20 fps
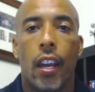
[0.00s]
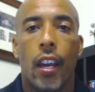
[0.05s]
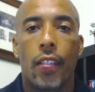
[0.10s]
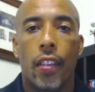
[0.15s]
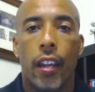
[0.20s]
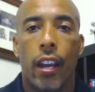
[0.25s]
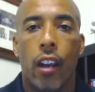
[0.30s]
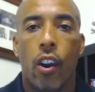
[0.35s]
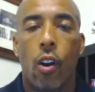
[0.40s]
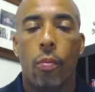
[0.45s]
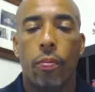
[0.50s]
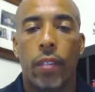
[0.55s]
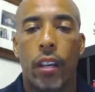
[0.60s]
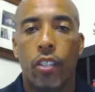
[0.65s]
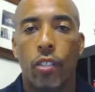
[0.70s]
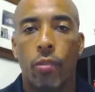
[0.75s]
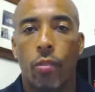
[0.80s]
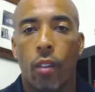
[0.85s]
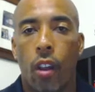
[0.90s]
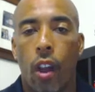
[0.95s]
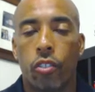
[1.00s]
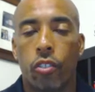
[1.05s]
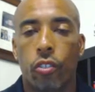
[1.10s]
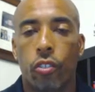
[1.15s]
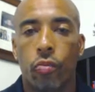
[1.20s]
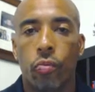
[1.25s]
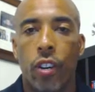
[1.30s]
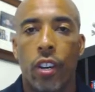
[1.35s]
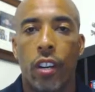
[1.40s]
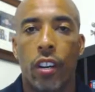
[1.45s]
and then I hope that you will
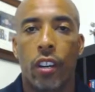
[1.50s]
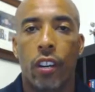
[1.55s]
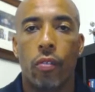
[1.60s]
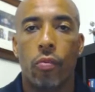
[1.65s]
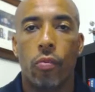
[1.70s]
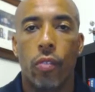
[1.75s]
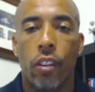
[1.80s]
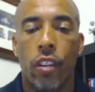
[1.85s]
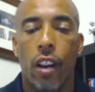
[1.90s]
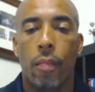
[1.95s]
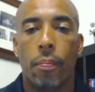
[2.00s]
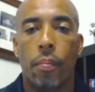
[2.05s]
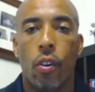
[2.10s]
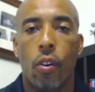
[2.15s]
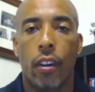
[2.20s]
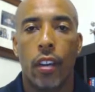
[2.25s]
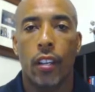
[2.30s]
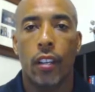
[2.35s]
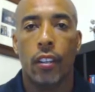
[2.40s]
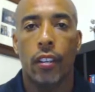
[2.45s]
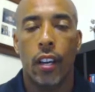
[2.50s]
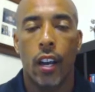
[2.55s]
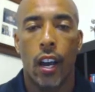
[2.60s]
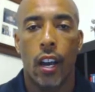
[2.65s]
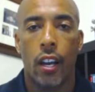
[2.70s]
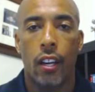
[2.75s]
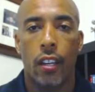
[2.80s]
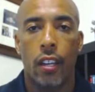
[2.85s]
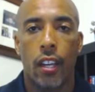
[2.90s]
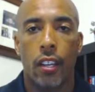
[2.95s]
also read it, read up on it
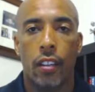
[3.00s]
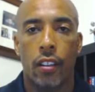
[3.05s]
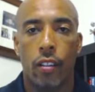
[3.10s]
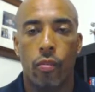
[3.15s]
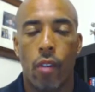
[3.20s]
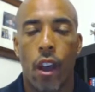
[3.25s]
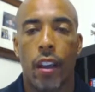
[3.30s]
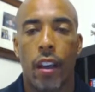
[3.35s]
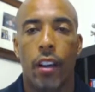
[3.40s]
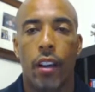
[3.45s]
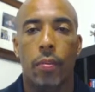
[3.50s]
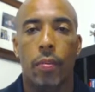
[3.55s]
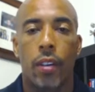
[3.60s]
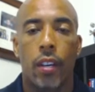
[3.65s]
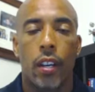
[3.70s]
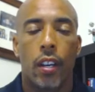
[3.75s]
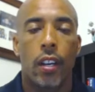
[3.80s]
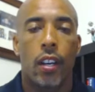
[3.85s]
uh, in the write-up.